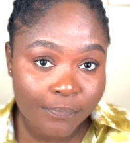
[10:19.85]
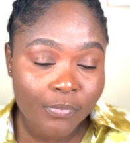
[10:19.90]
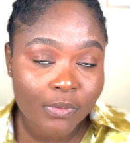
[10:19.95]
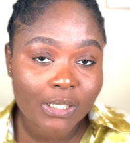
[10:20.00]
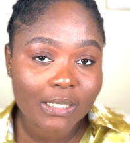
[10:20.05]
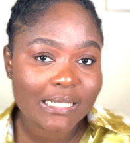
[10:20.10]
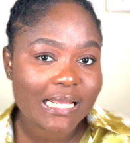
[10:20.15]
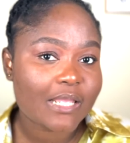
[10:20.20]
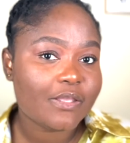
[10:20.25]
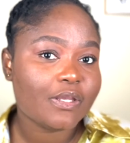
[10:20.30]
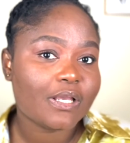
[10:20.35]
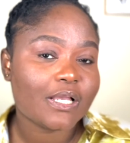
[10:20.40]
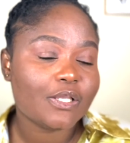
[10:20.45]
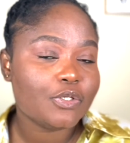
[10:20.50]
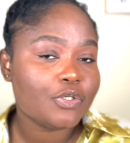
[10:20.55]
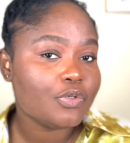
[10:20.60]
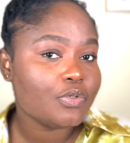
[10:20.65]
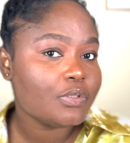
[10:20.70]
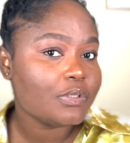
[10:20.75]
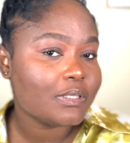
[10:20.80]
that you can
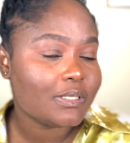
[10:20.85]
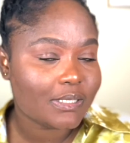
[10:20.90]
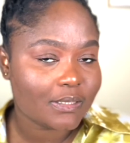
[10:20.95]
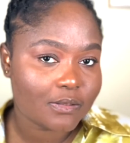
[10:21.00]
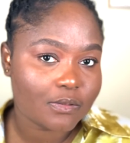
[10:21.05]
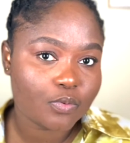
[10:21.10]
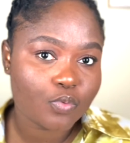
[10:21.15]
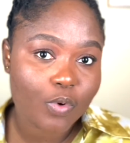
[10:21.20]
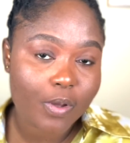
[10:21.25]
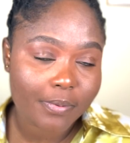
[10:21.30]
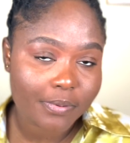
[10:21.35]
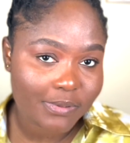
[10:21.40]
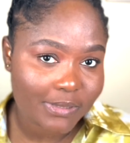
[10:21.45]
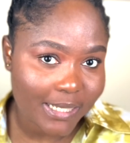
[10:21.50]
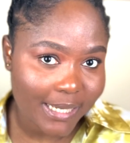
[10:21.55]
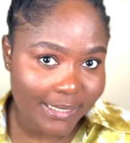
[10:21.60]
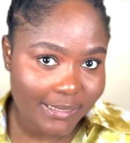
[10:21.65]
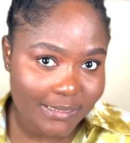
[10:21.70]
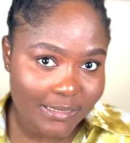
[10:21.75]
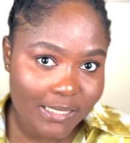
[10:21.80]
use this
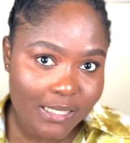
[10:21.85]
website.